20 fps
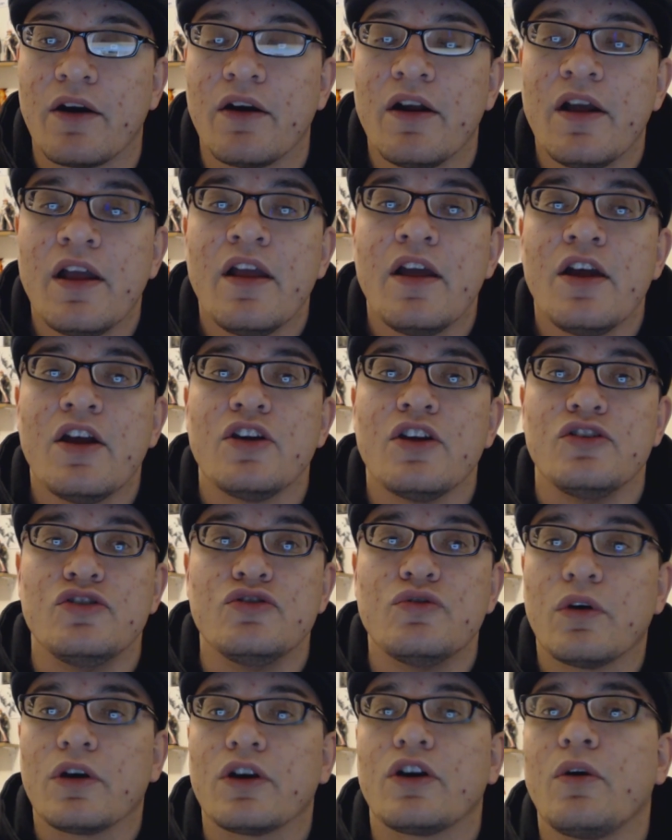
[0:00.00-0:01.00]
are,
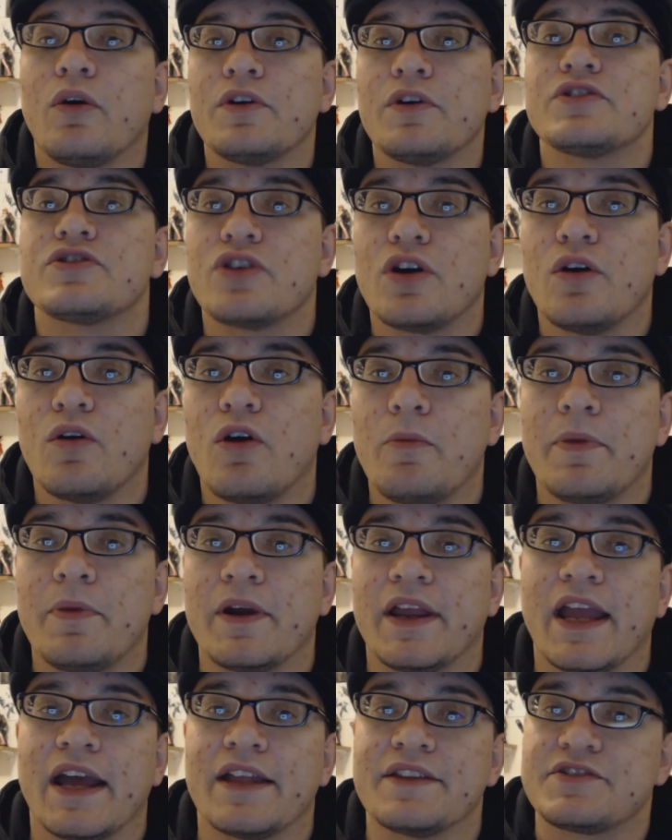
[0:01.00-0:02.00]
you are going to go up
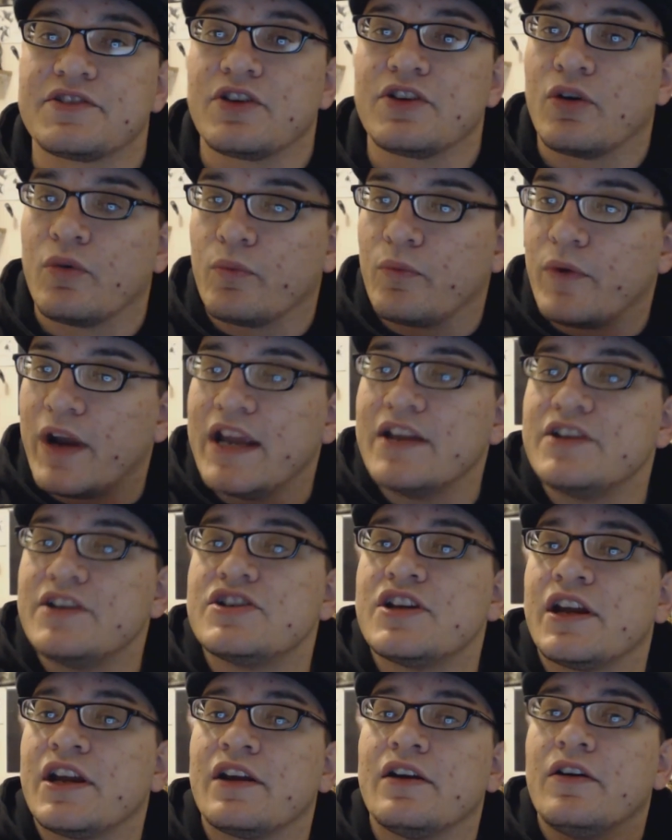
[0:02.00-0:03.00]
against a
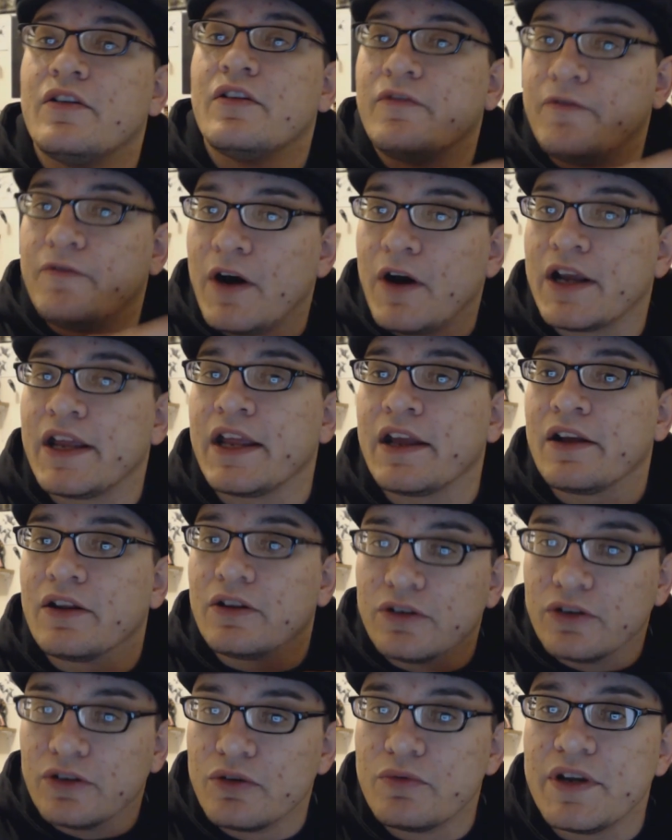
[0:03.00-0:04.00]
raging fucking
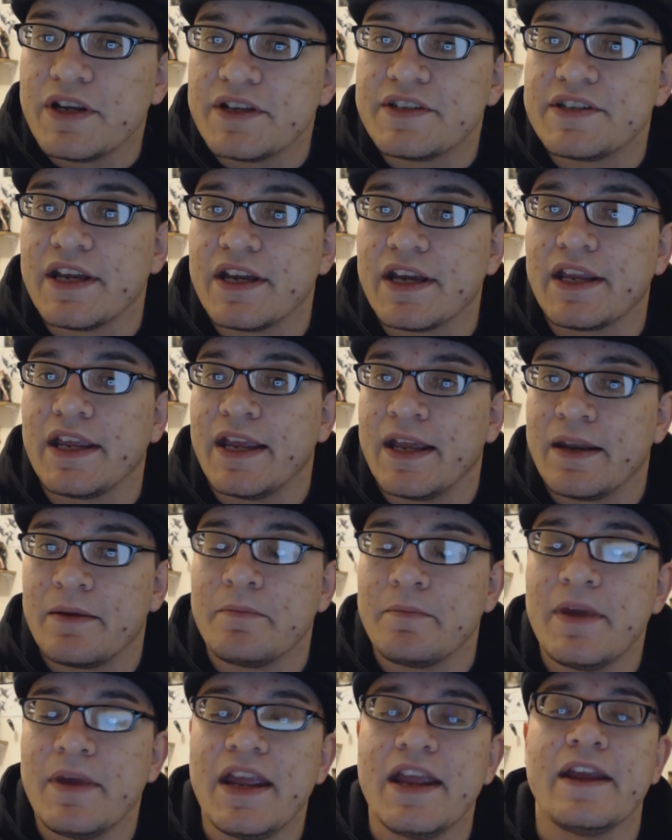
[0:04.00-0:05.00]
lunatic
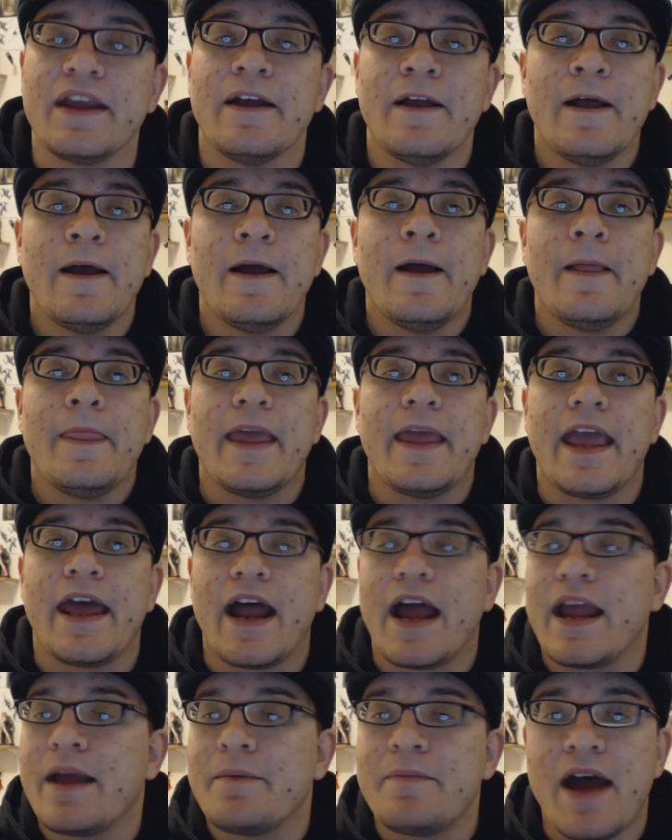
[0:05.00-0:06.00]
in me,
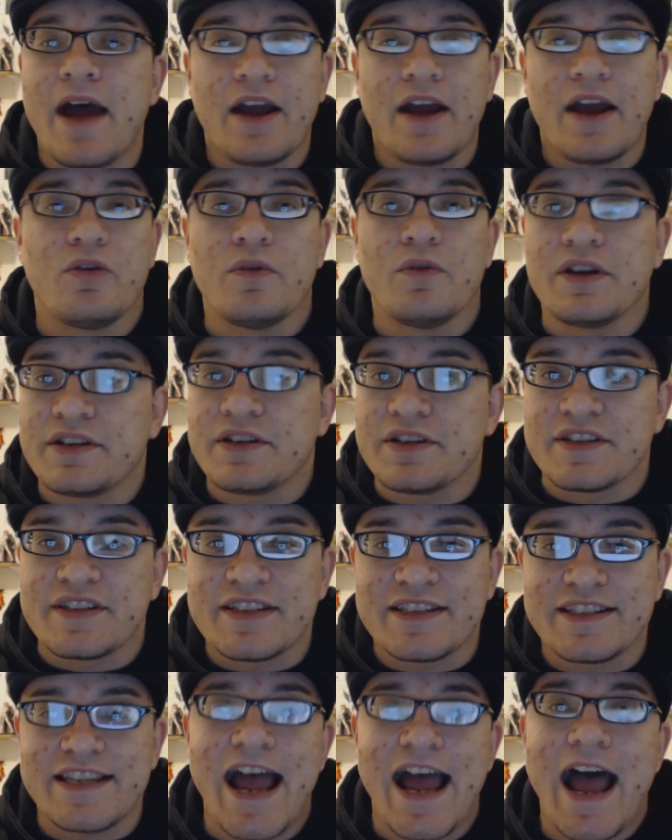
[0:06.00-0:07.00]
and I am not going to
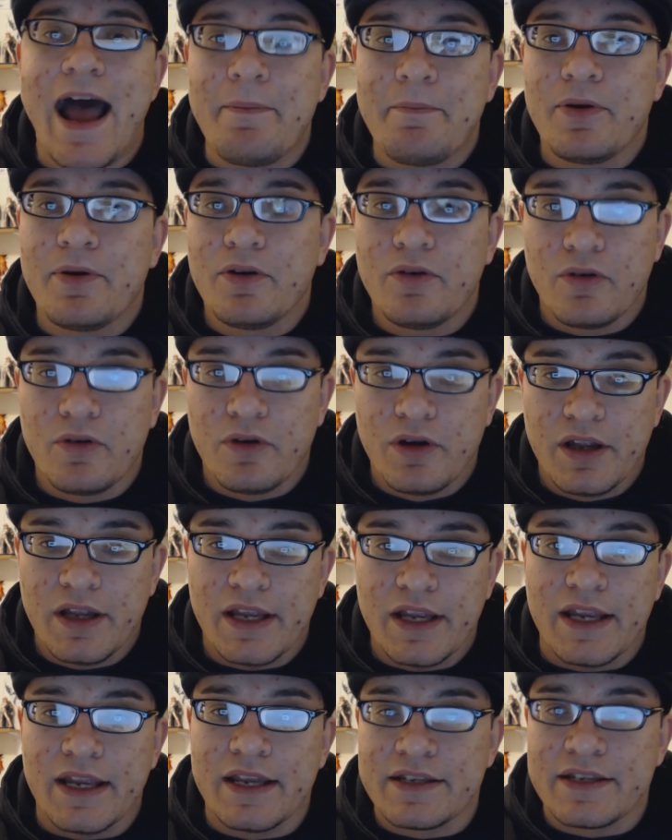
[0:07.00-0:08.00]
stop
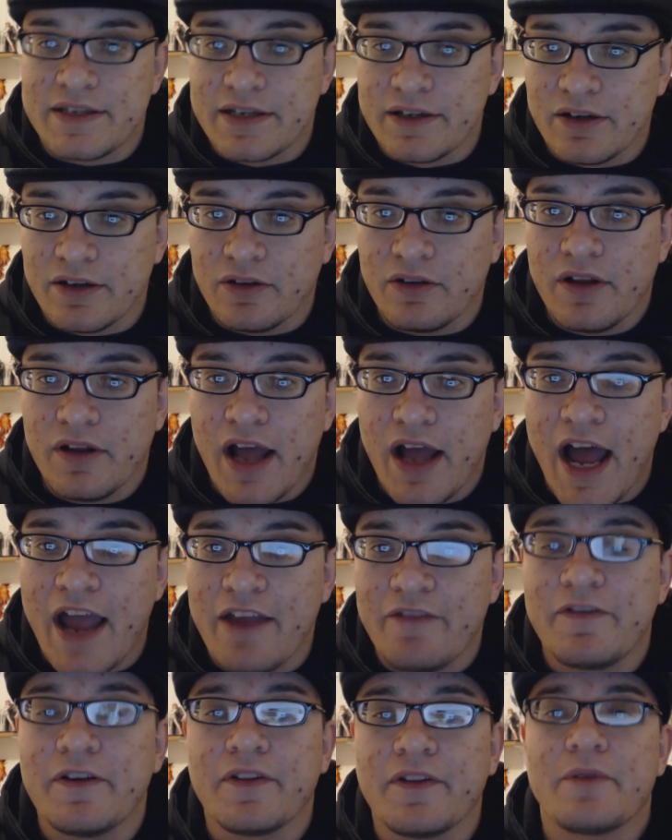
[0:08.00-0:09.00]
until I
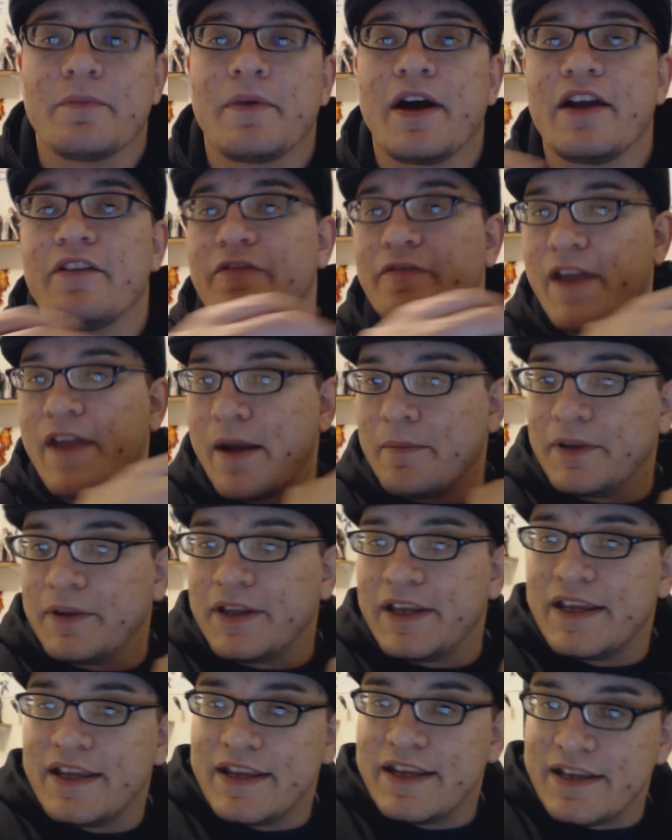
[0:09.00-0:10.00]
feel that my
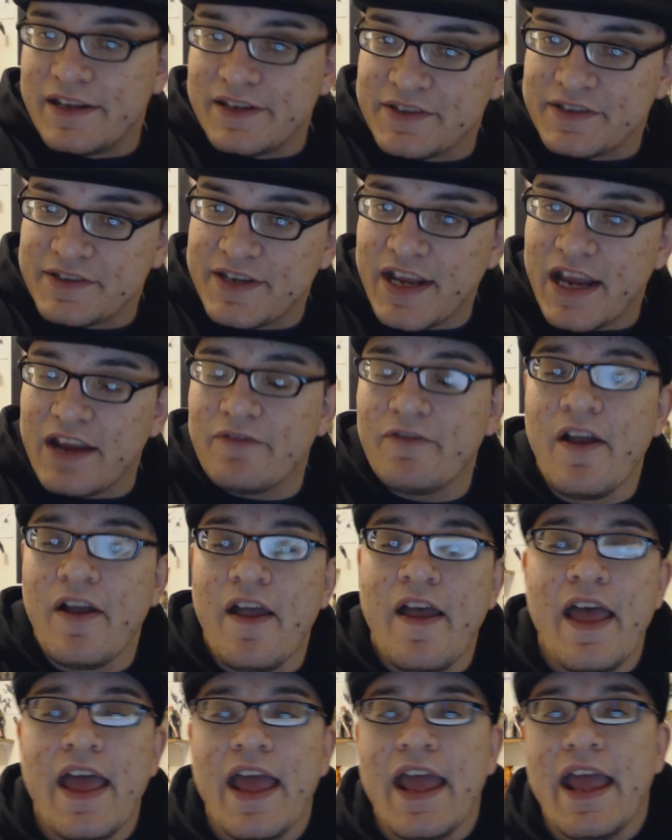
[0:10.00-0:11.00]
family is safe.